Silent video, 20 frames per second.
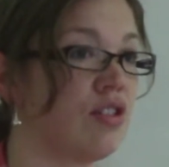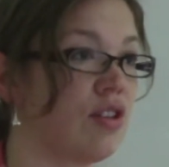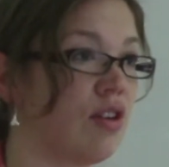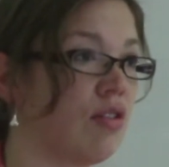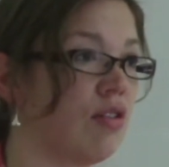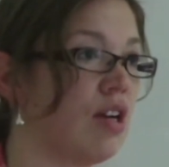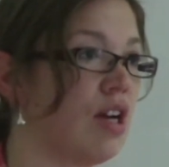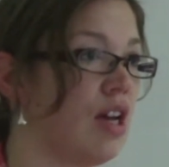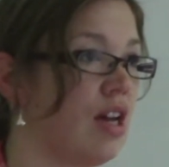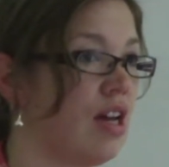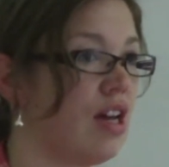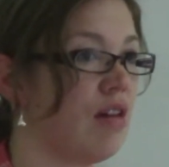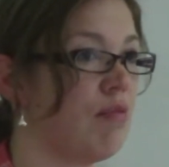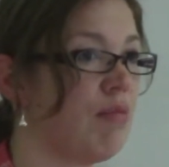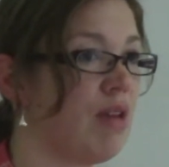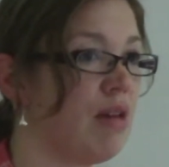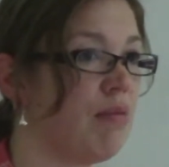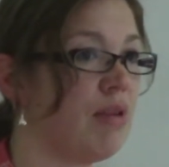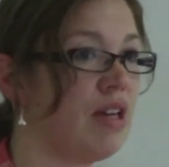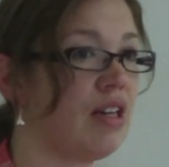So it
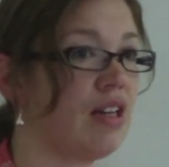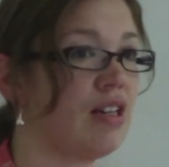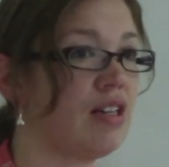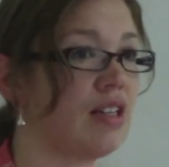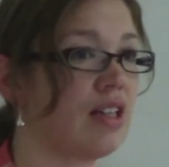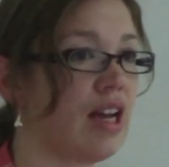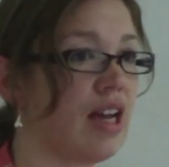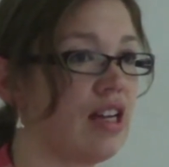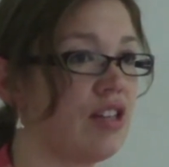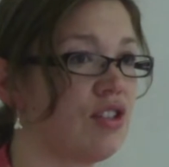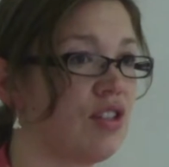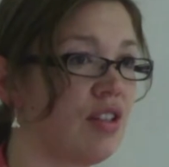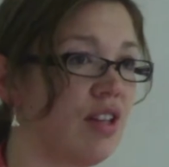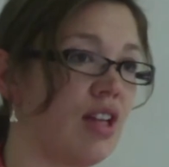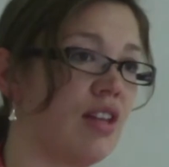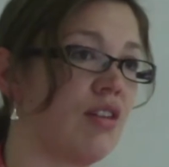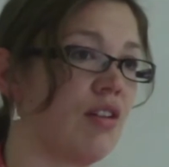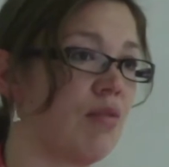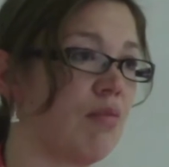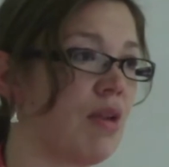may be an indication
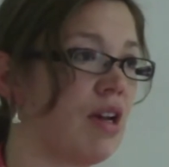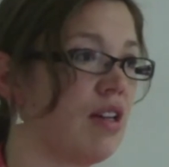that